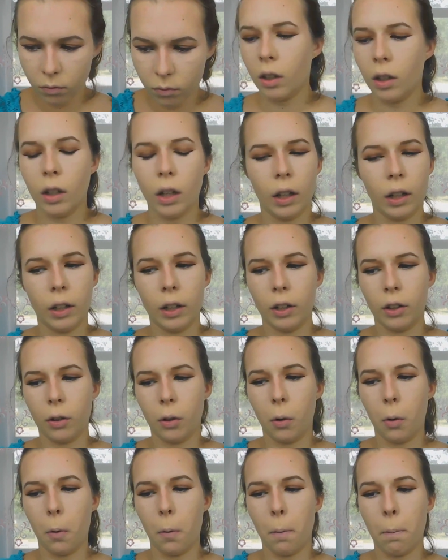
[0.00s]
Now I'm going to go
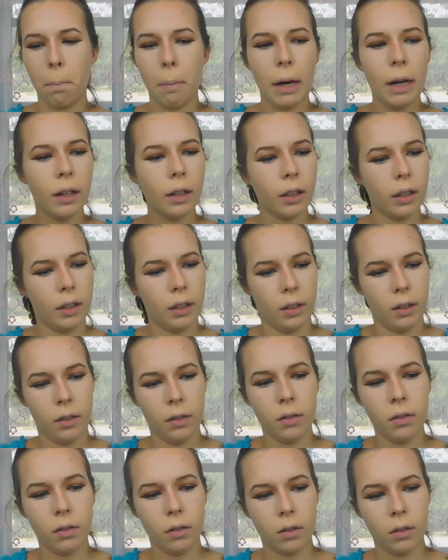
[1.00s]
back in
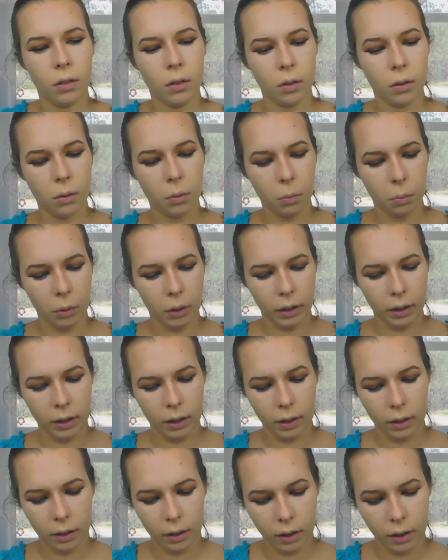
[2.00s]
with
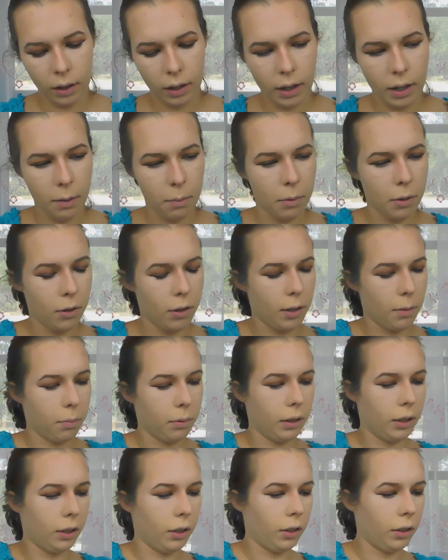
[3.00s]
the Beauty
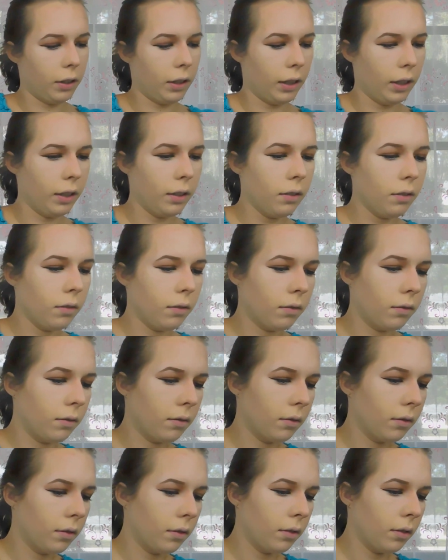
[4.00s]
Blender thing.
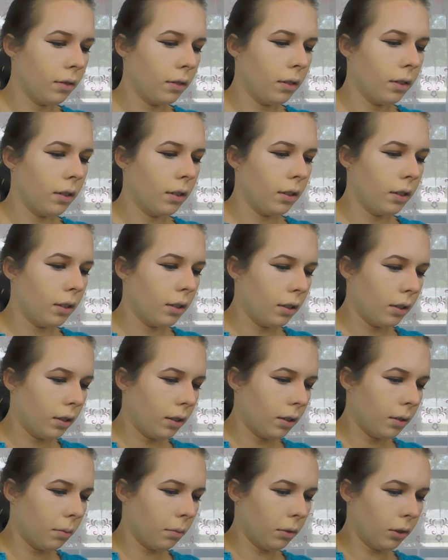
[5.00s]

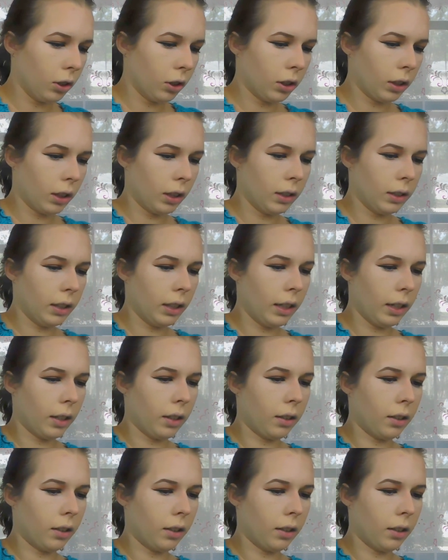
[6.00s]
I'm just going to take